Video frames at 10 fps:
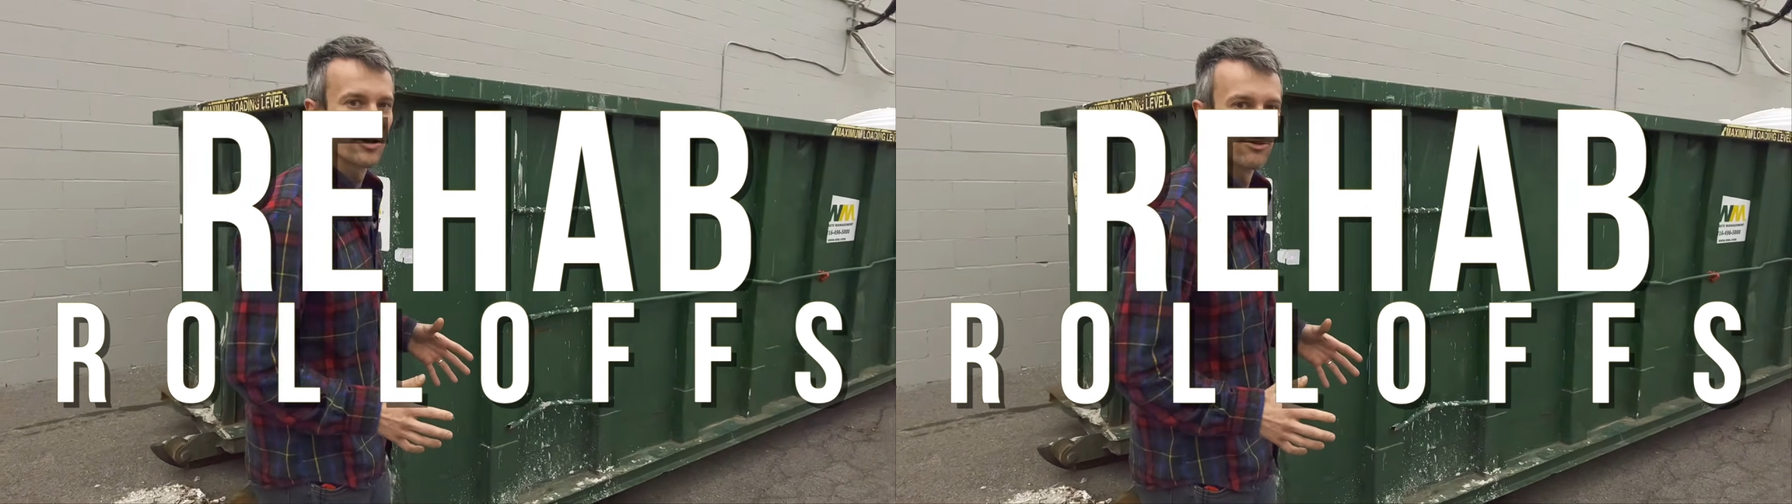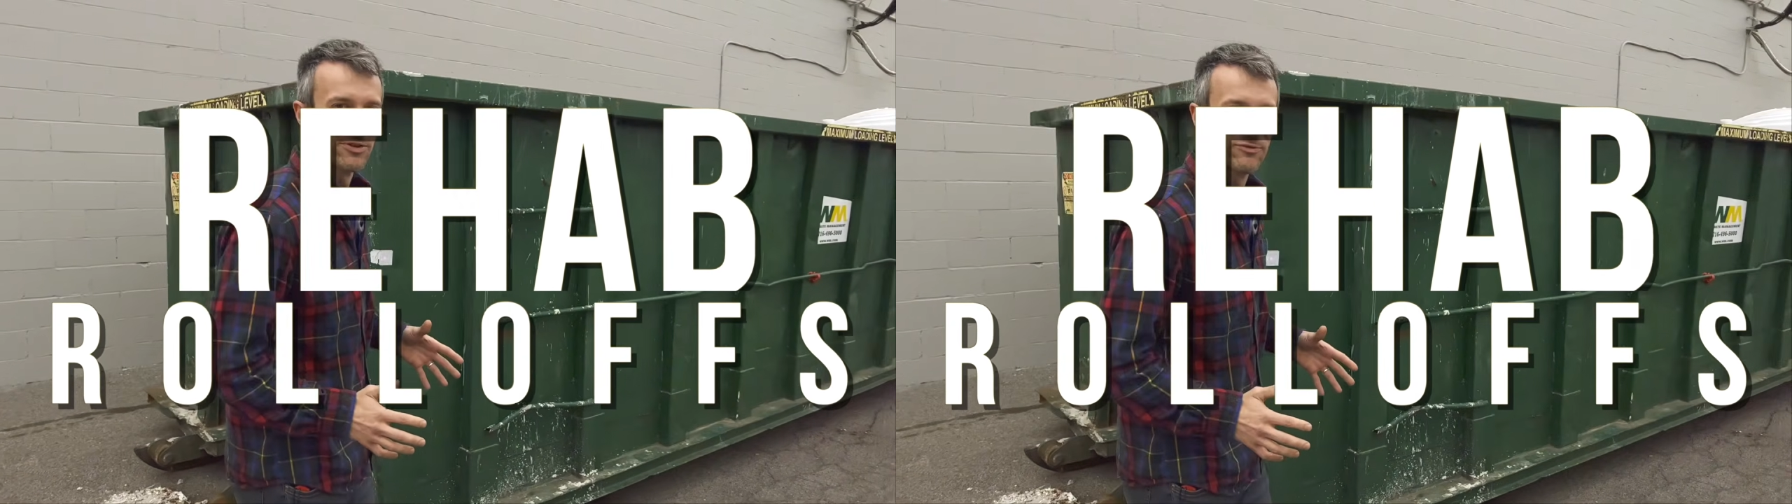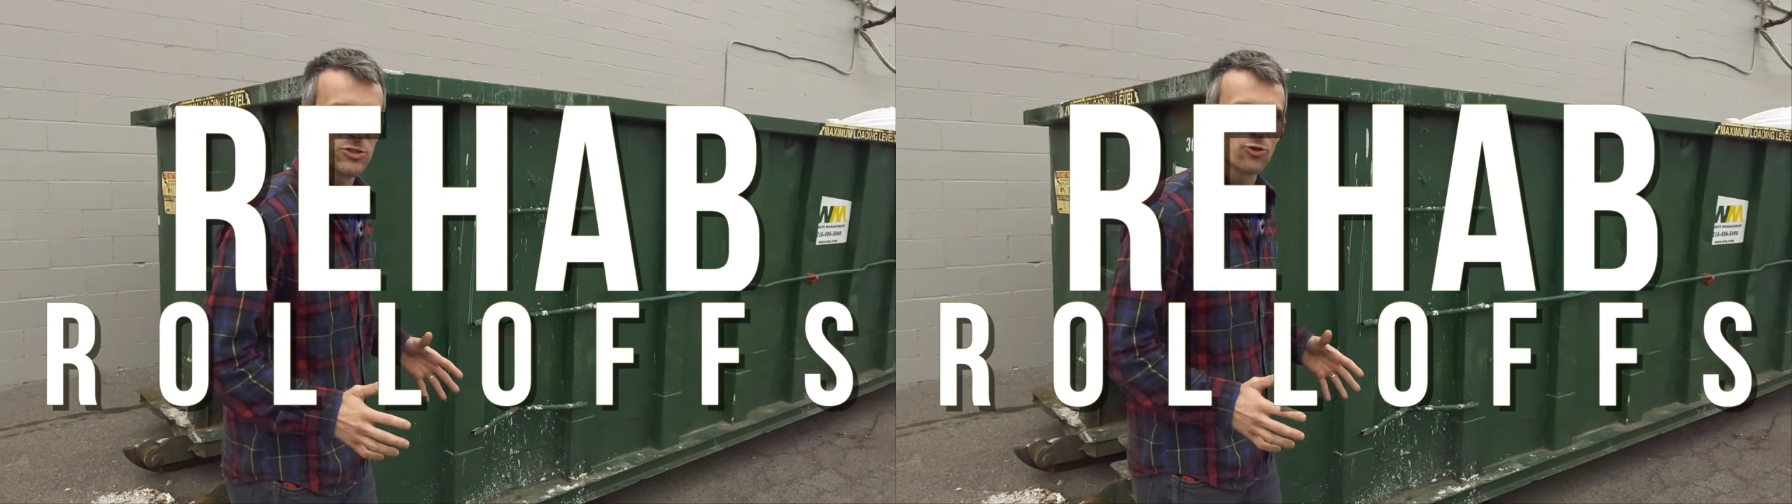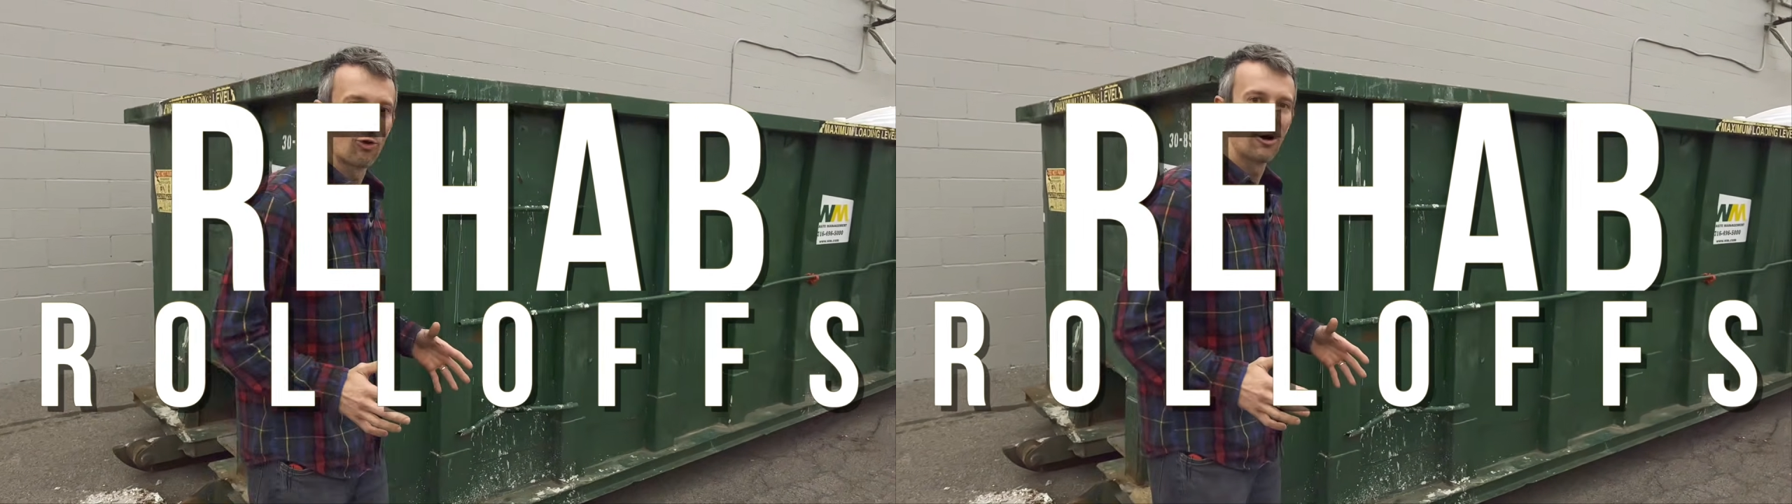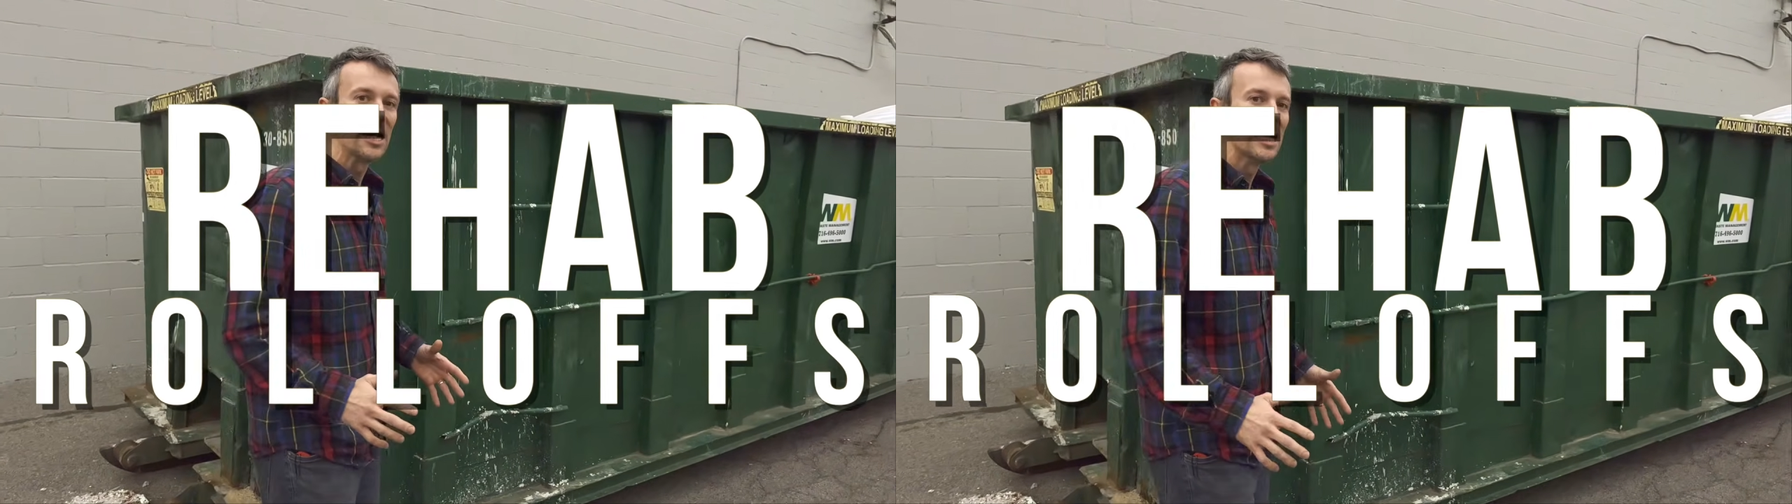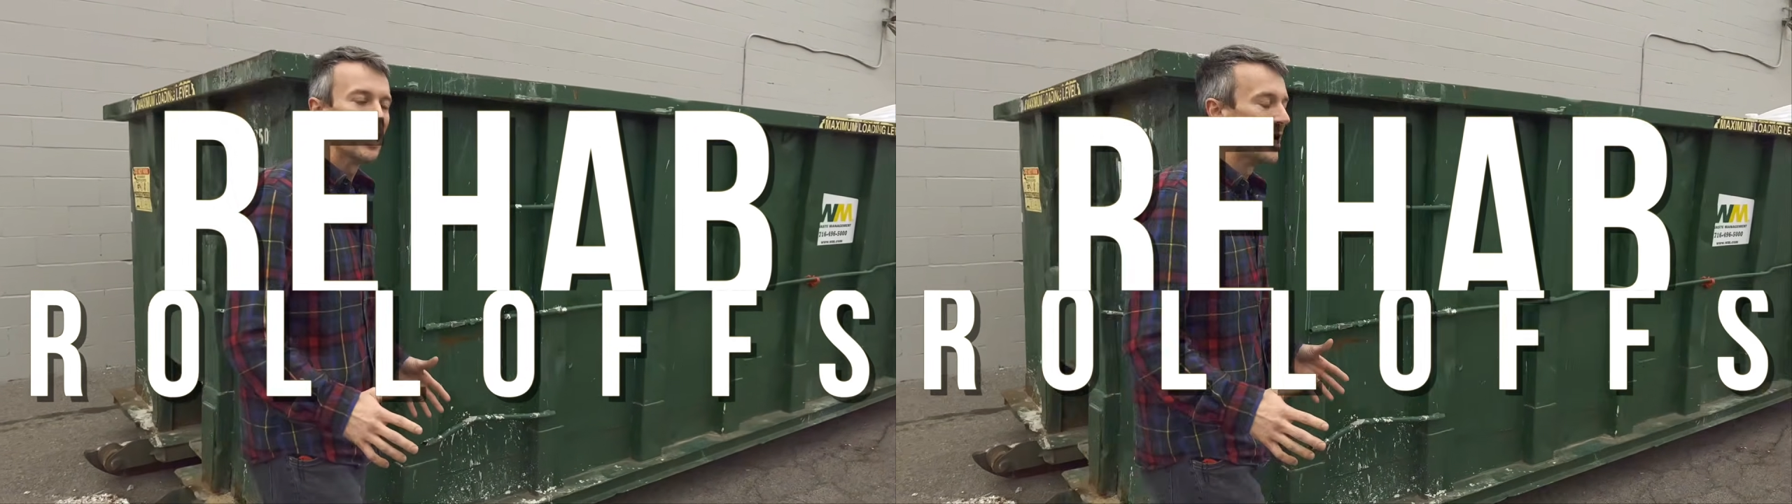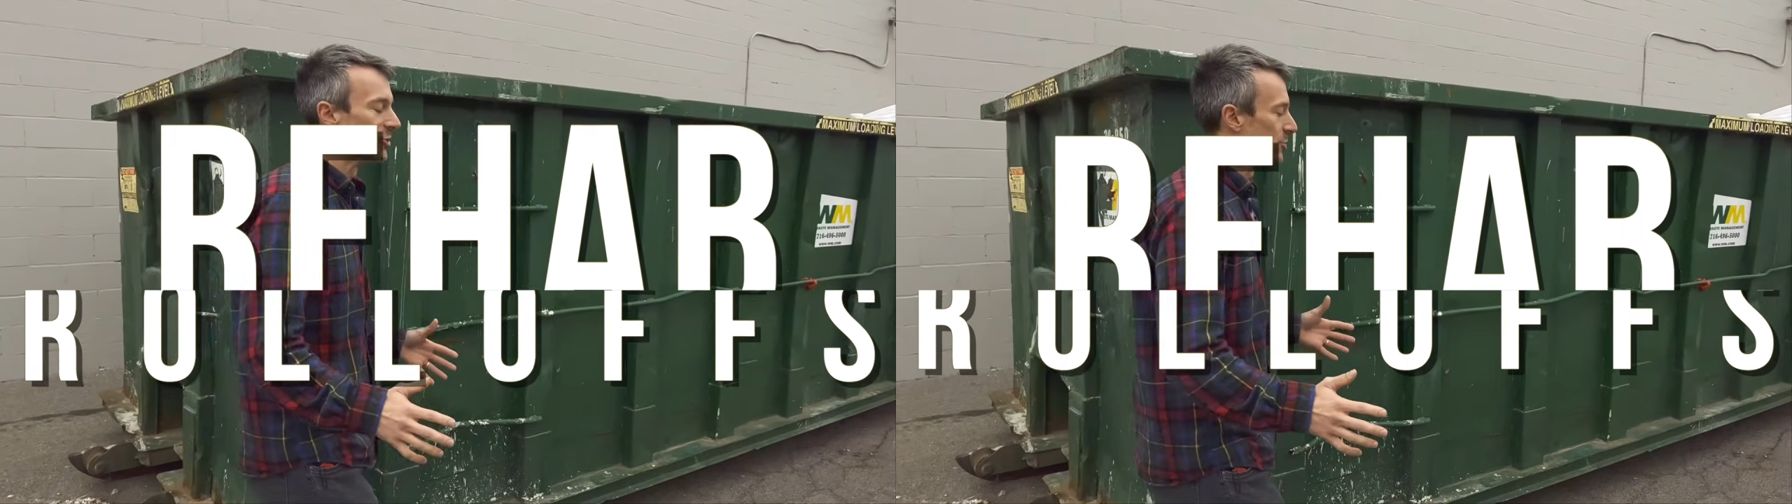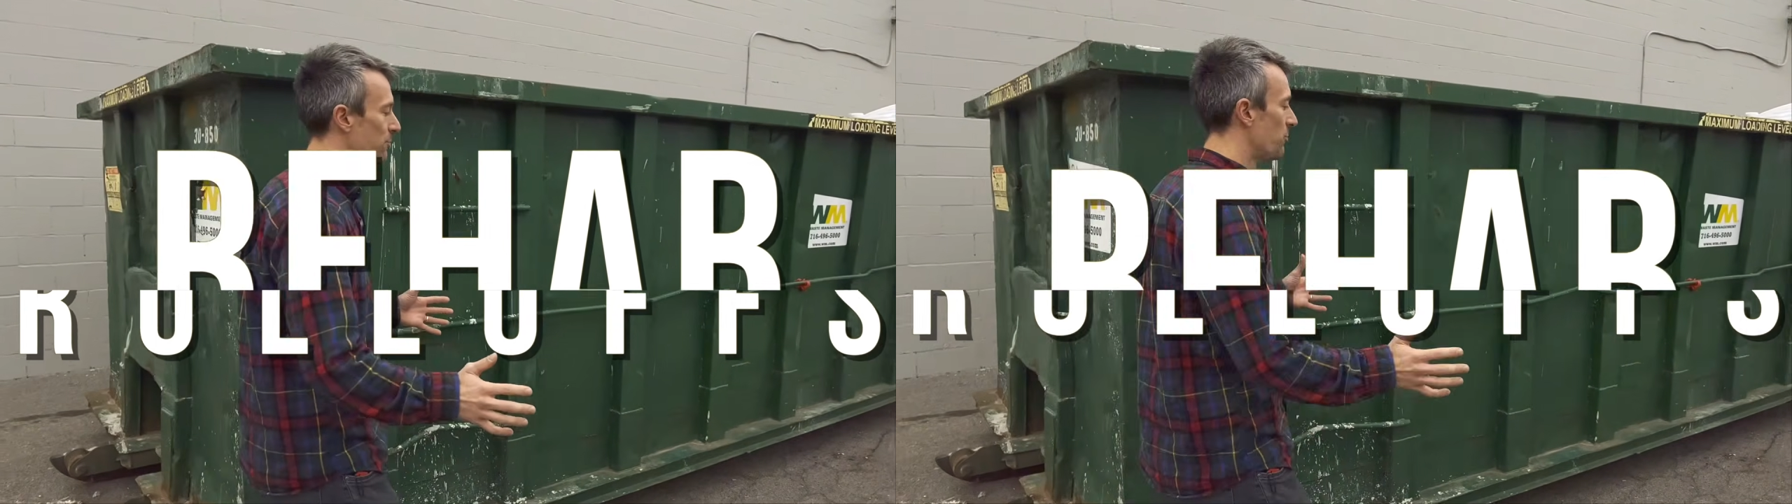of inventory and just